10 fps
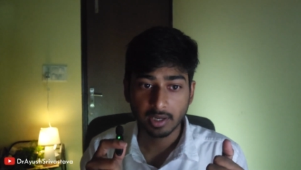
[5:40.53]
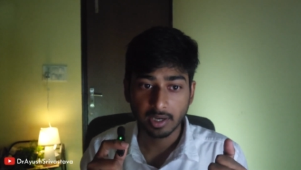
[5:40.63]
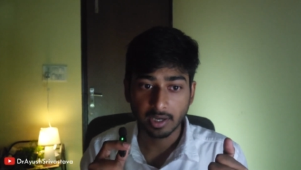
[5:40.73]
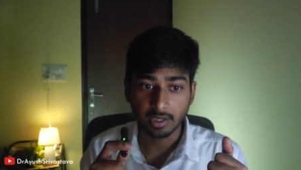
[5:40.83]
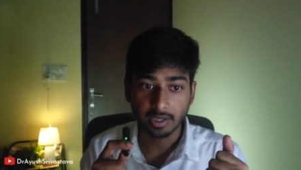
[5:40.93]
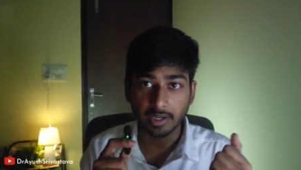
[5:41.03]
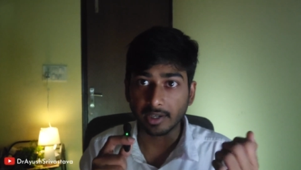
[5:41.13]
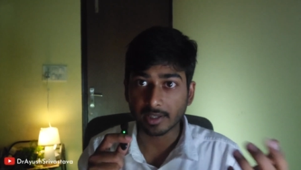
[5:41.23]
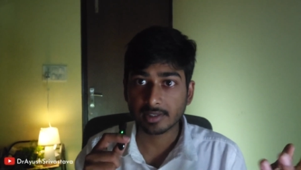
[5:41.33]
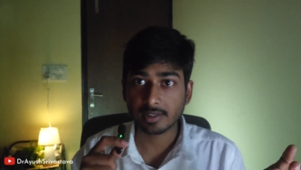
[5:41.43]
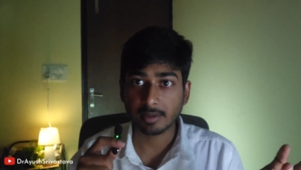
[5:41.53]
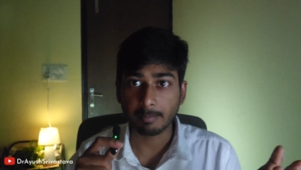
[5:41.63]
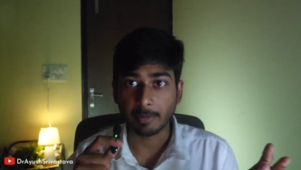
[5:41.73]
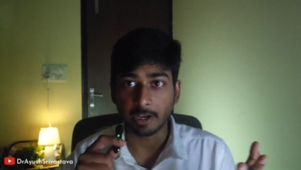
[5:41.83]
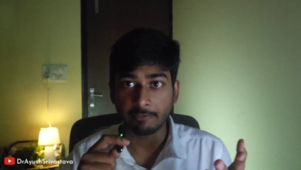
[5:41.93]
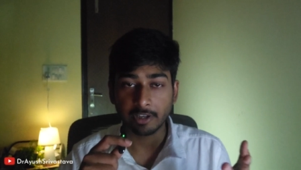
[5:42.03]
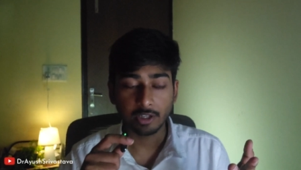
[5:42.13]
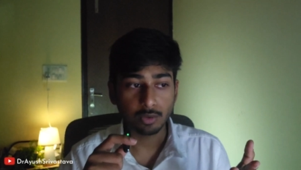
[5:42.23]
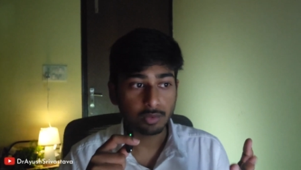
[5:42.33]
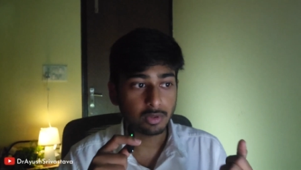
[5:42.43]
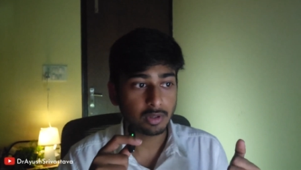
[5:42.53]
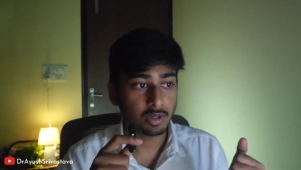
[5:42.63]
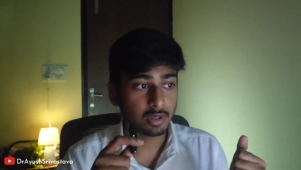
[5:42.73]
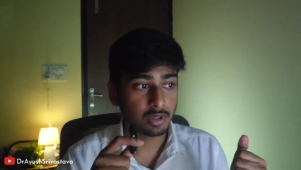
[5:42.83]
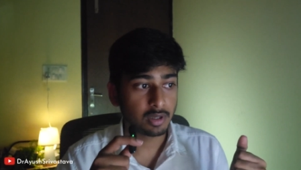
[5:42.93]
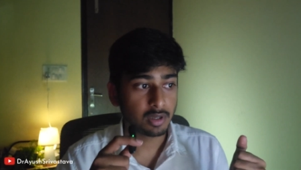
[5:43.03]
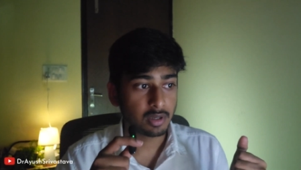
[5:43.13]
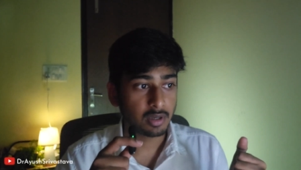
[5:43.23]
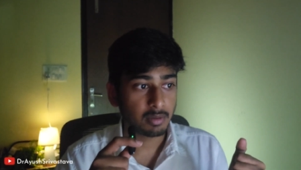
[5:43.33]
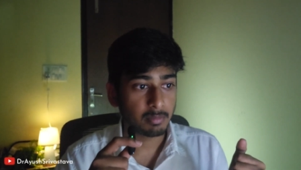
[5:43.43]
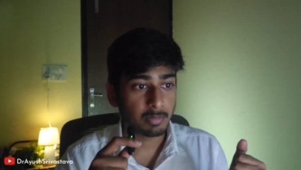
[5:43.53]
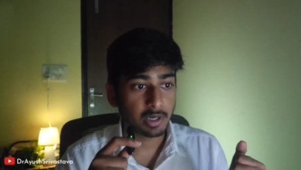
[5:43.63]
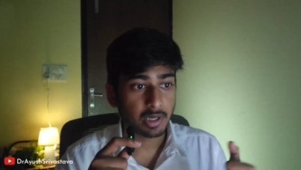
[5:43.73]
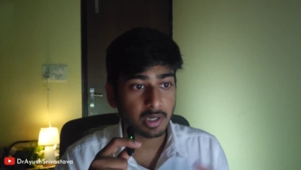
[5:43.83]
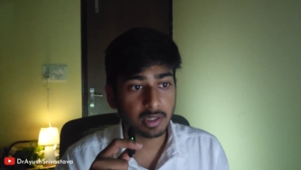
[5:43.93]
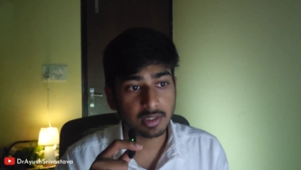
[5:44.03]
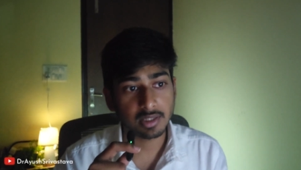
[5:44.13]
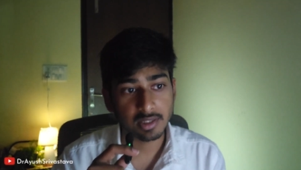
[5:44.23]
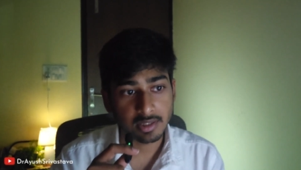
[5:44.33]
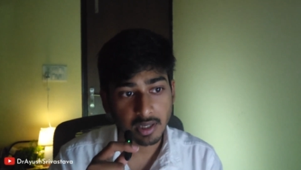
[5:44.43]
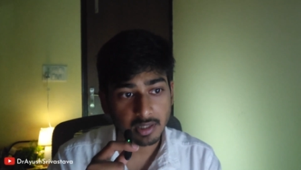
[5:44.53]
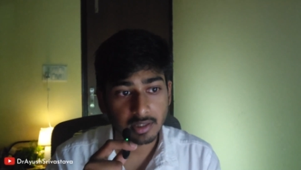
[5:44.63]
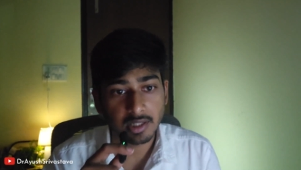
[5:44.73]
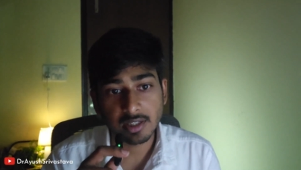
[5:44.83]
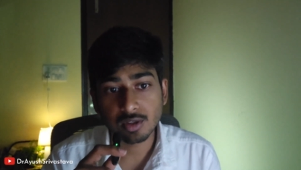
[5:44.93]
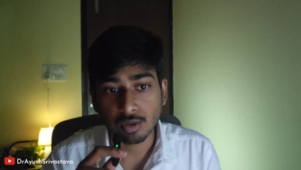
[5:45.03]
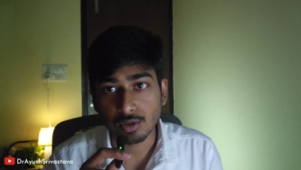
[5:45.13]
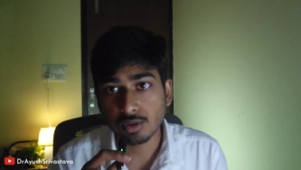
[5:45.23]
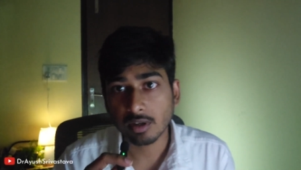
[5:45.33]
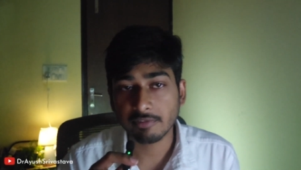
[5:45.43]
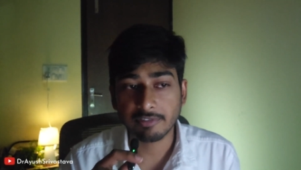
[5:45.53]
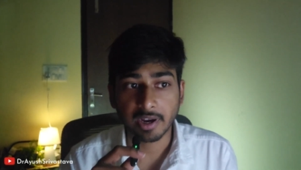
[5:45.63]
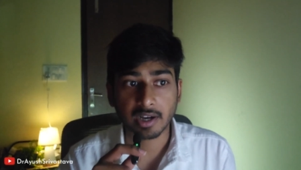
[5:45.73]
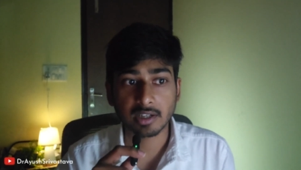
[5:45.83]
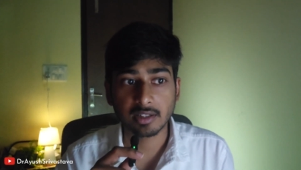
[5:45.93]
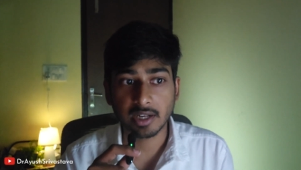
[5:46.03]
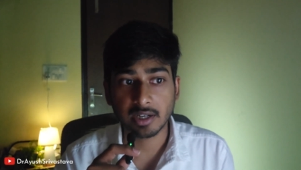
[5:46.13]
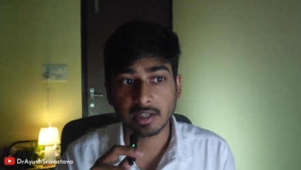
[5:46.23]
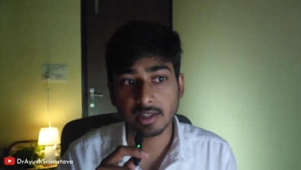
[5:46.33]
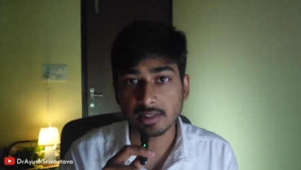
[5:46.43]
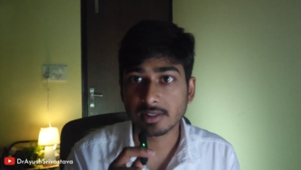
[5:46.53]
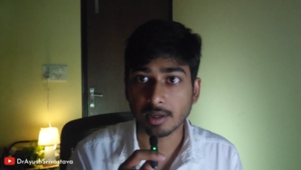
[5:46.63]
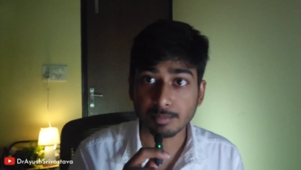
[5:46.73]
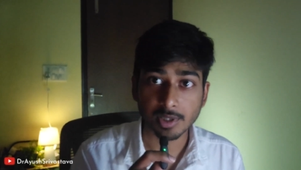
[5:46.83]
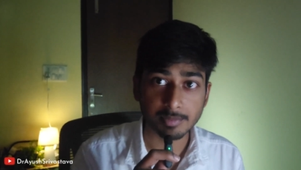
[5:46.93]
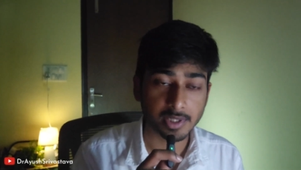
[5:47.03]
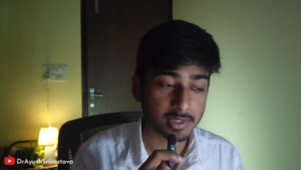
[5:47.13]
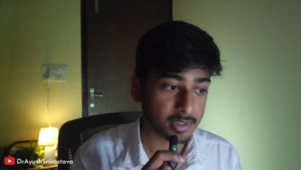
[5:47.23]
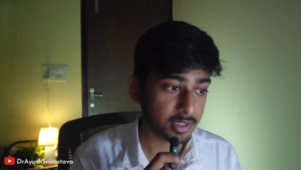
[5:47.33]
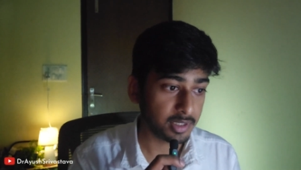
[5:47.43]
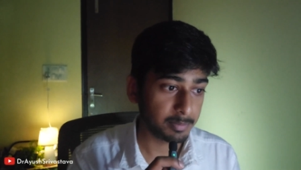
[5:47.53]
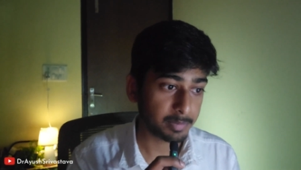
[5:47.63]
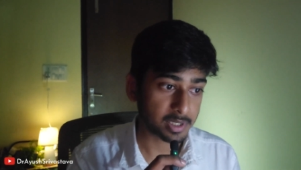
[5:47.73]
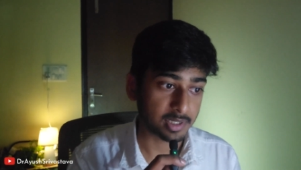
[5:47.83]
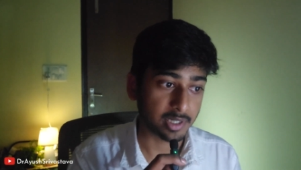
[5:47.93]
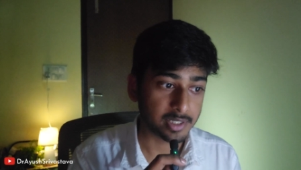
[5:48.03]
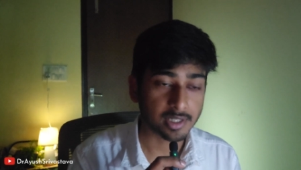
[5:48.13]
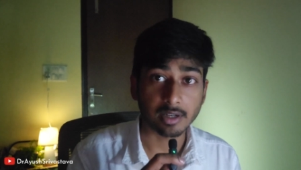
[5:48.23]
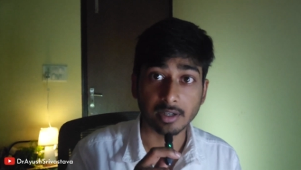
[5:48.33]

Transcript: and it does benefit you. But yeah, there is also a fact that in some subjects the passing rates are